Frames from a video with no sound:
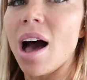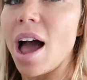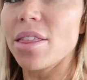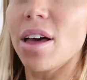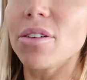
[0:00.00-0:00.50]

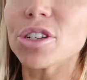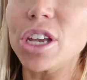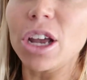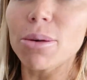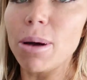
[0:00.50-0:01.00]
I thought
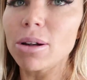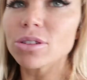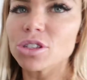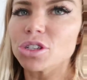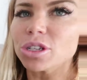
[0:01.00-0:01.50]
shaker
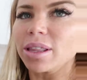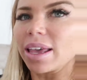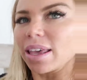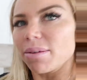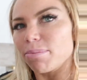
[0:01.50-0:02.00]
bottles, you should
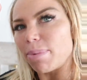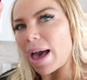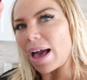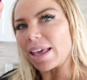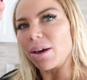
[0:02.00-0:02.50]
like
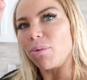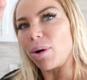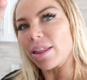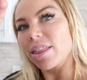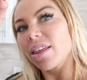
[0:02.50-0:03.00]
pack it
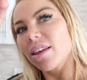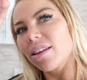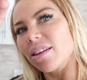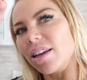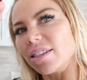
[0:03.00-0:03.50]
with
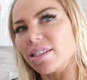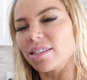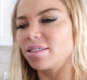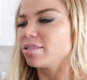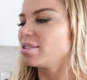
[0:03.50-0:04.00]

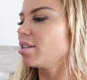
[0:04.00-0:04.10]
its